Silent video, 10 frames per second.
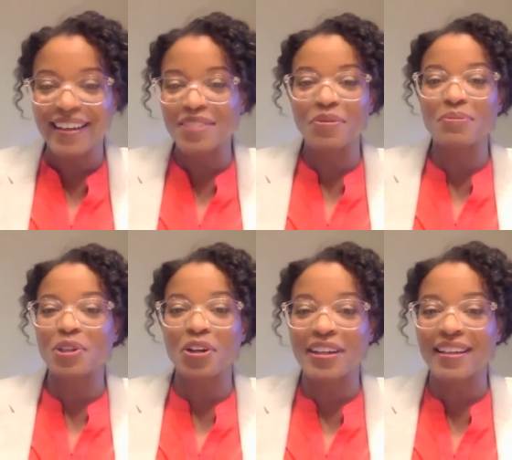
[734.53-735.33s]
He's from
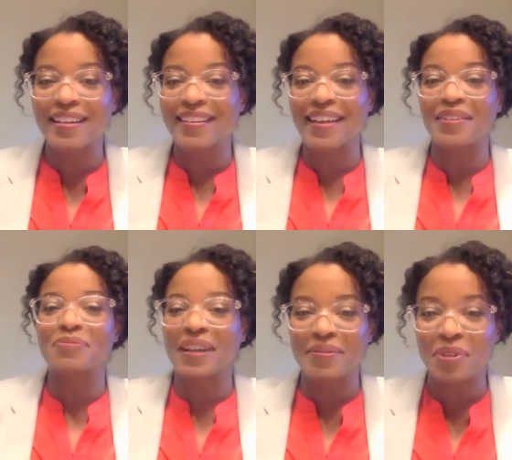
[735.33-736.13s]
Turkey, and they,
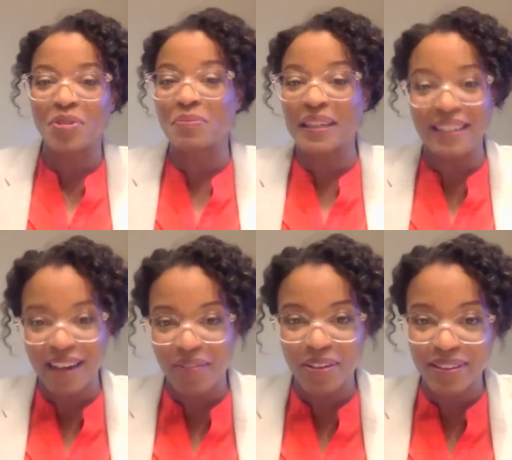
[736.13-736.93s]
they there's meat in
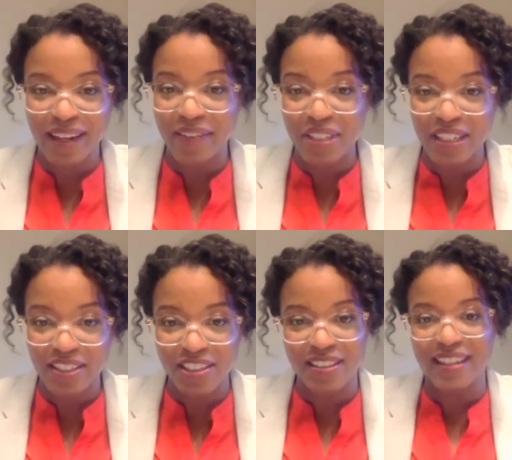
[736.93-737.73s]
every every
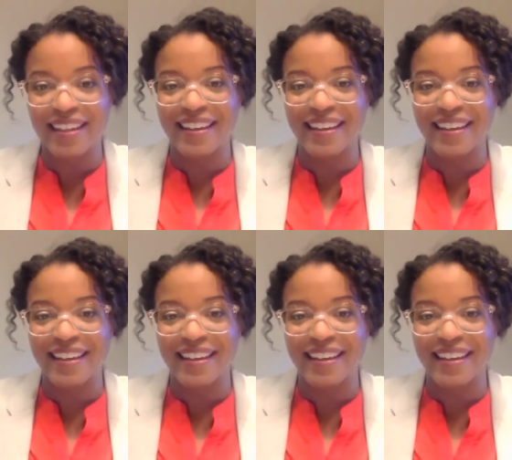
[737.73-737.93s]
dish.